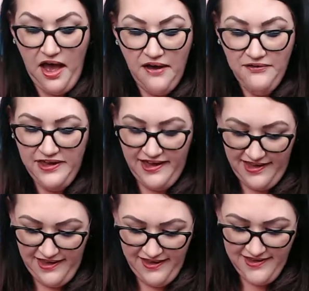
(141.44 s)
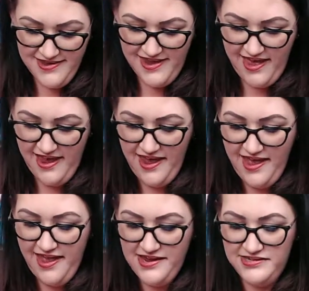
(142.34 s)
Okay,
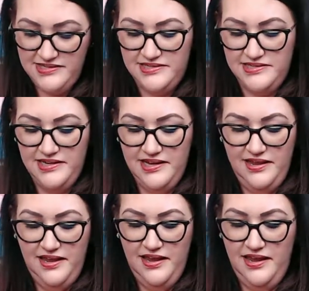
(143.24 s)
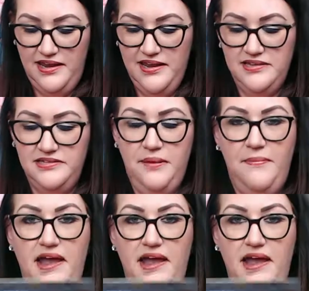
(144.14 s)
yes! It is my